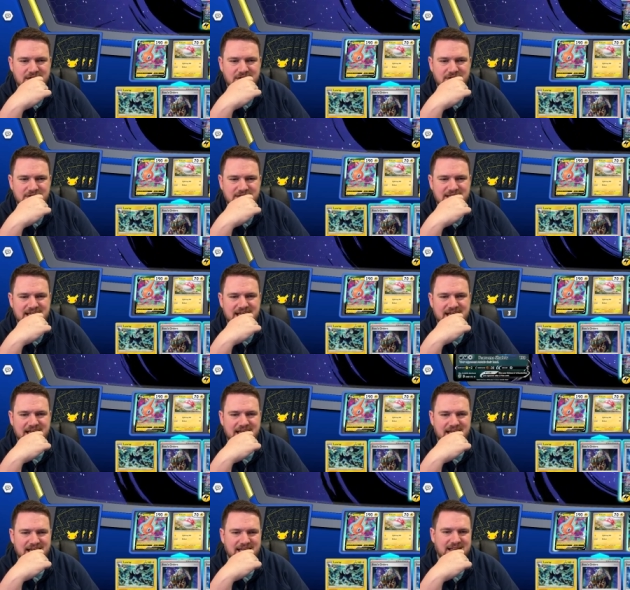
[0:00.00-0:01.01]

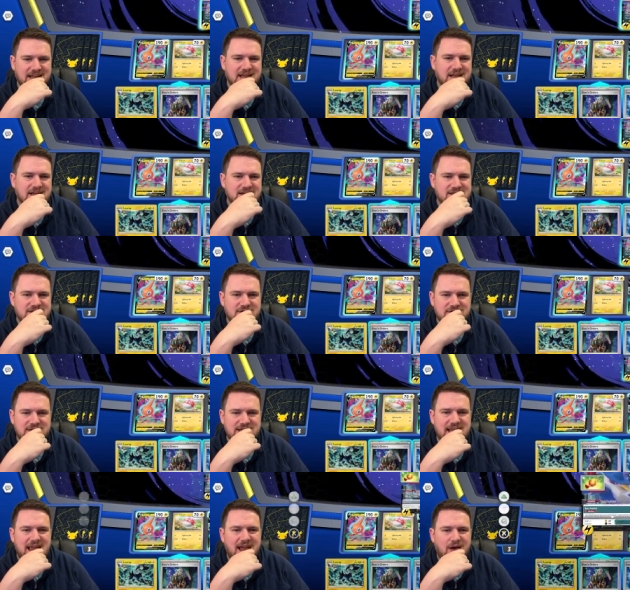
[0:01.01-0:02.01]
Okay, so
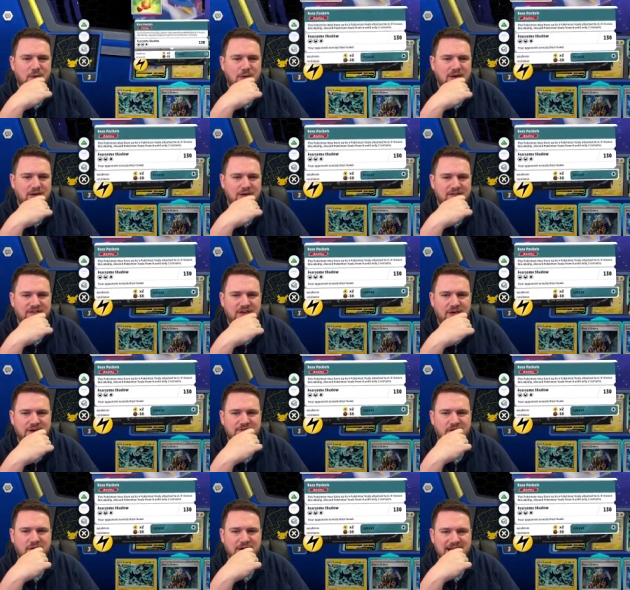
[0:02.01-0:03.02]
now we're in a very,
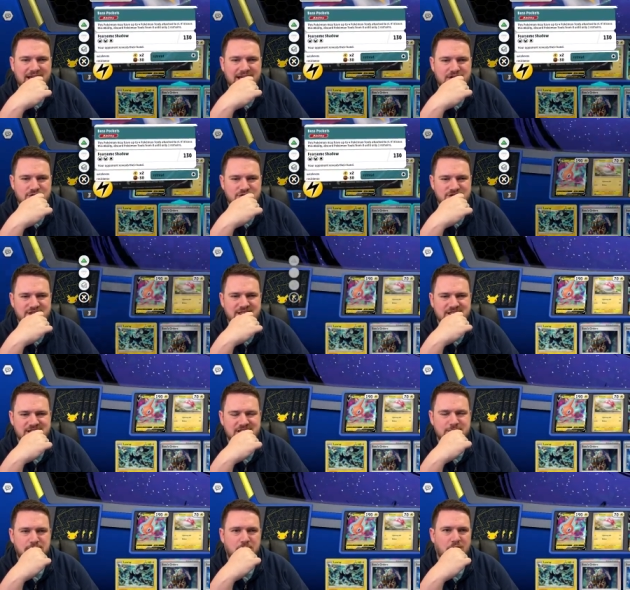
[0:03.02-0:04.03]
very interesting
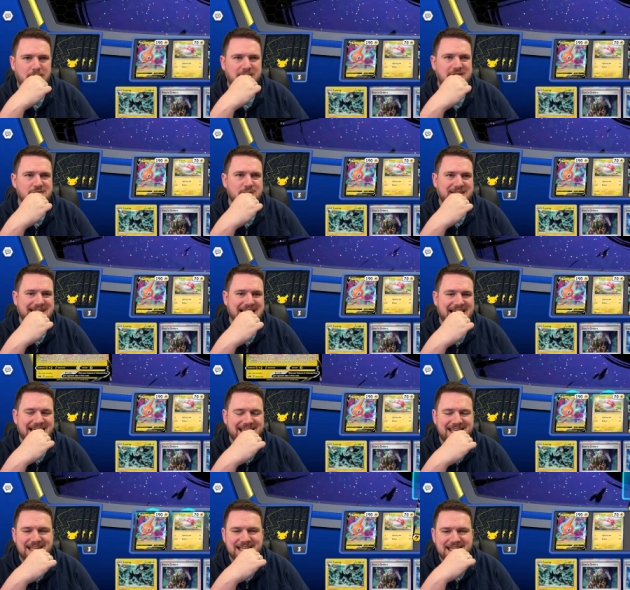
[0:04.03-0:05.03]
spot because we
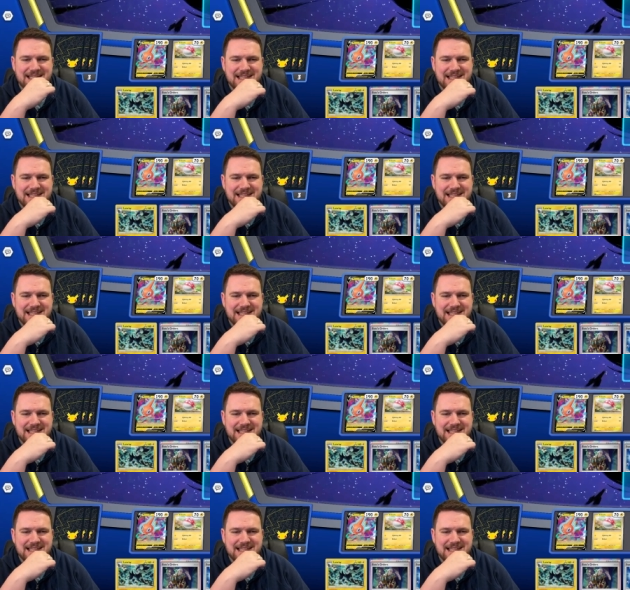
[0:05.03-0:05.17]
can